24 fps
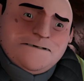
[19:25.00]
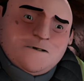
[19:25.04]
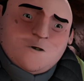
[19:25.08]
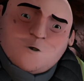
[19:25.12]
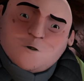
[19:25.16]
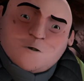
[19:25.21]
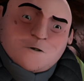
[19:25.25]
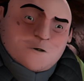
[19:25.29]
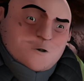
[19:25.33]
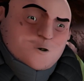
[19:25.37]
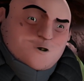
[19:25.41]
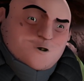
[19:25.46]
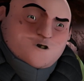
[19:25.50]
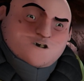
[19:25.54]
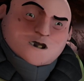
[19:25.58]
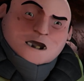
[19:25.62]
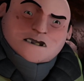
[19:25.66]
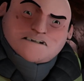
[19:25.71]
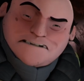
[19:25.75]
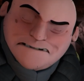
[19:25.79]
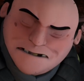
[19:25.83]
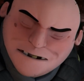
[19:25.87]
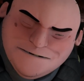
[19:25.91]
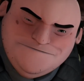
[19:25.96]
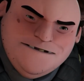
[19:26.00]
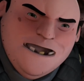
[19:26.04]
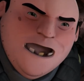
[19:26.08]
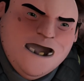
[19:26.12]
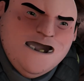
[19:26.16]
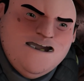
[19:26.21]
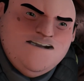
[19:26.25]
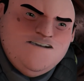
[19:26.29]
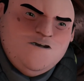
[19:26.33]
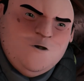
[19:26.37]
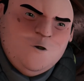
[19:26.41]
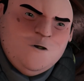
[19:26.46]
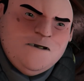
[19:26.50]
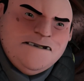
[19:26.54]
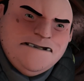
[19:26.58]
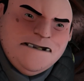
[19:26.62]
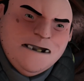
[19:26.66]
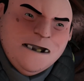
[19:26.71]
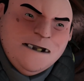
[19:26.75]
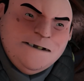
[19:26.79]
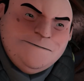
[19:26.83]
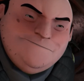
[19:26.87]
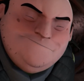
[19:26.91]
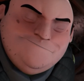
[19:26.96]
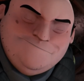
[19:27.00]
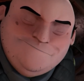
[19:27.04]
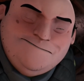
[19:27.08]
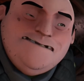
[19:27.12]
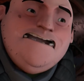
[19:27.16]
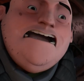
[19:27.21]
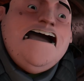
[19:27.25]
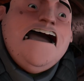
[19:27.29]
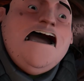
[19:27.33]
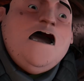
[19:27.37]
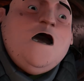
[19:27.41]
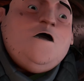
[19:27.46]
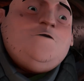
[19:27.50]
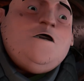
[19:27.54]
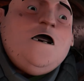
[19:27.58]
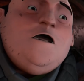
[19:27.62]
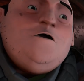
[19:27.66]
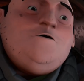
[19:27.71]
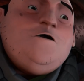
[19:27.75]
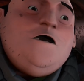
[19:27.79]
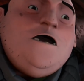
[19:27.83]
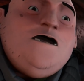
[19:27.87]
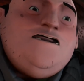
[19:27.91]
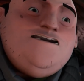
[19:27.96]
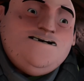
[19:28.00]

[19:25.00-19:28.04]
Who are you shouting commands to, Cotton? You're the one